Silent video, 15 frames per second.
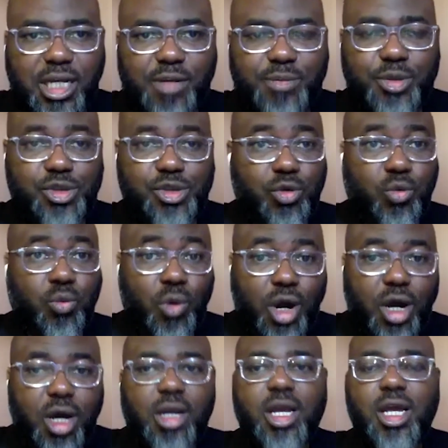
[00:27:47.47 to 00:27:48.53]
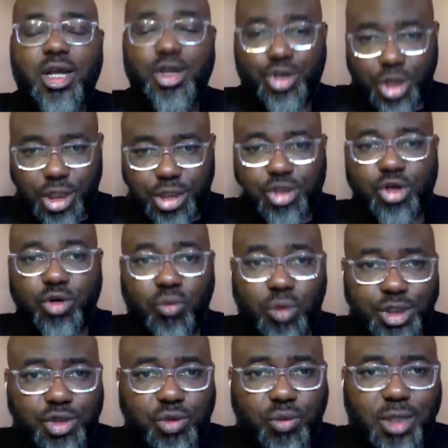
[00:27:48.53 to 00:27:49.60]
to help you. So one, you need to know
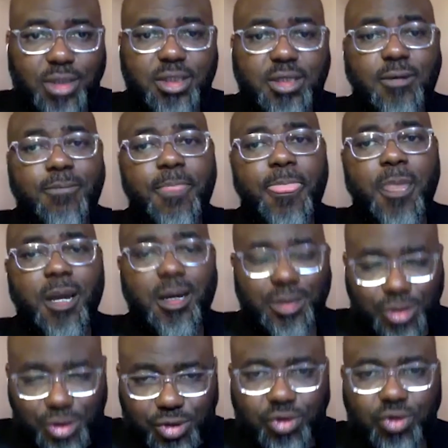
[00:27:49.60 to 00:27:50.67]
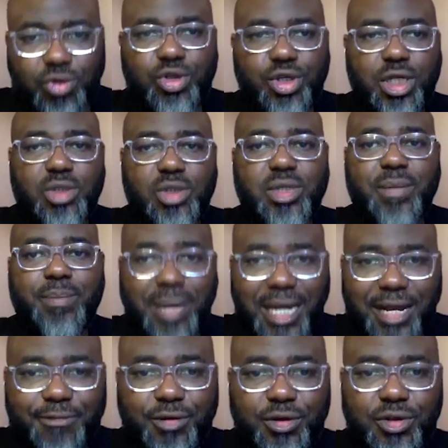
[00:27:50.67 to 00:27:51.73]
what you want. Two, you need to
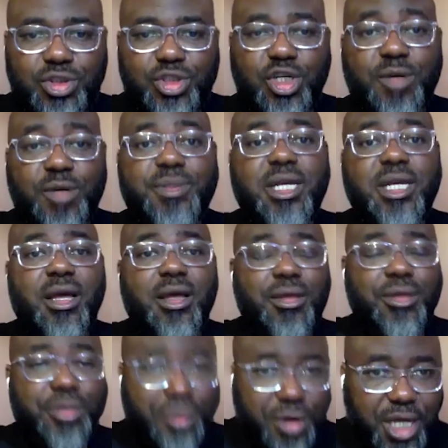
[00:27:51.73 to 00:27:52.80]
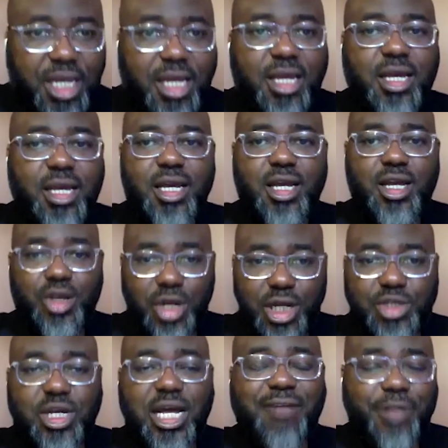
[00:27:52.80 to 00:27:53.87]
apply for those jobs. Three, you
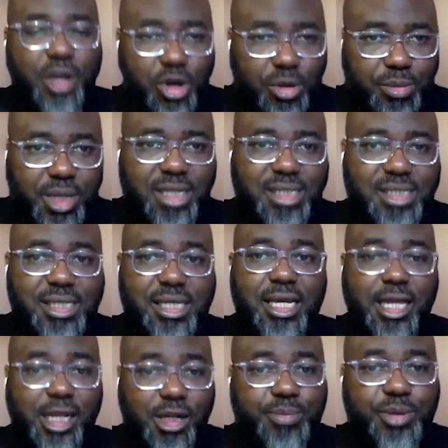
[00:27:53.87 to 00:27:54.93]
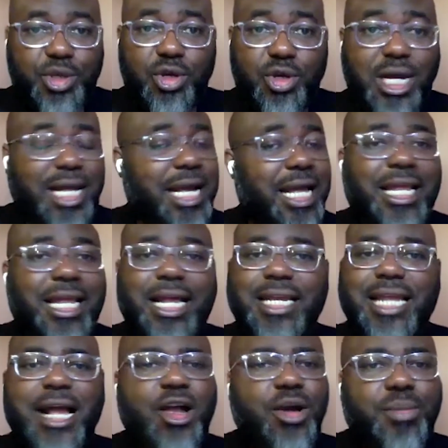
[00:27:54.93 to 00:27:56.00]
need to have a community helping you. And, and,
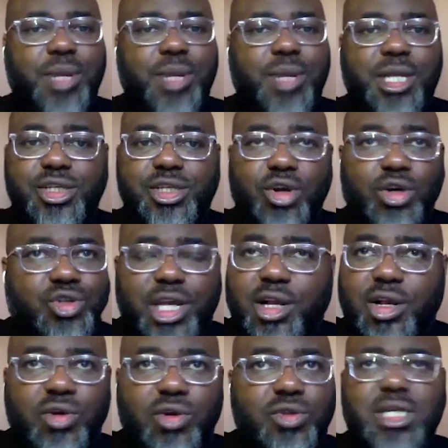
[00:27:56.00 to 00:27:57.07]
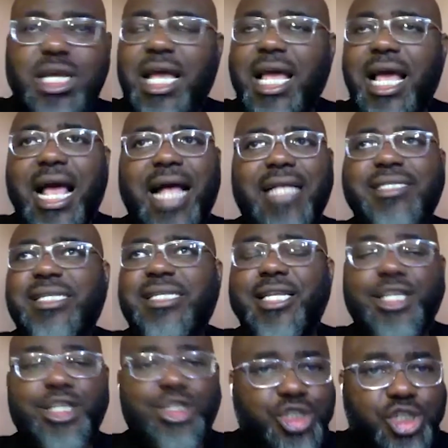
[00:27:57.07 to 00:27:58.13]
and that community also includes
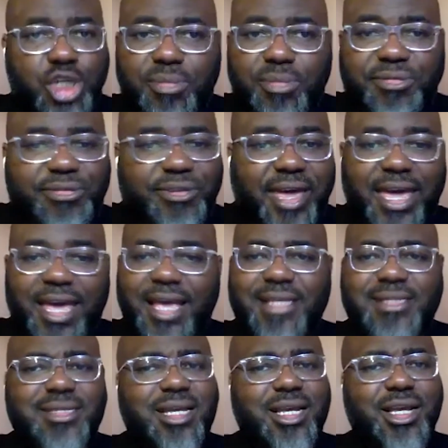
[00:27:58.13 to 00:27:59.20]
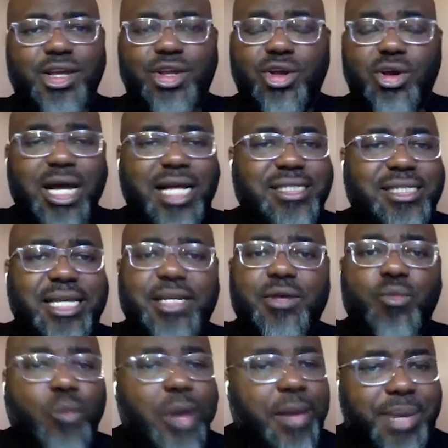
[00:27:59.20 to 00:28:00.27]
attending job fairs, you know,
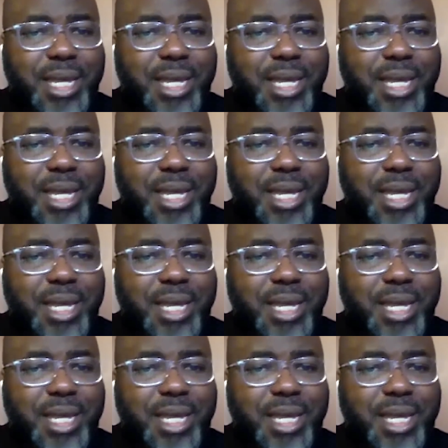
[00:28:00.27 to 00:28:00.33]
attending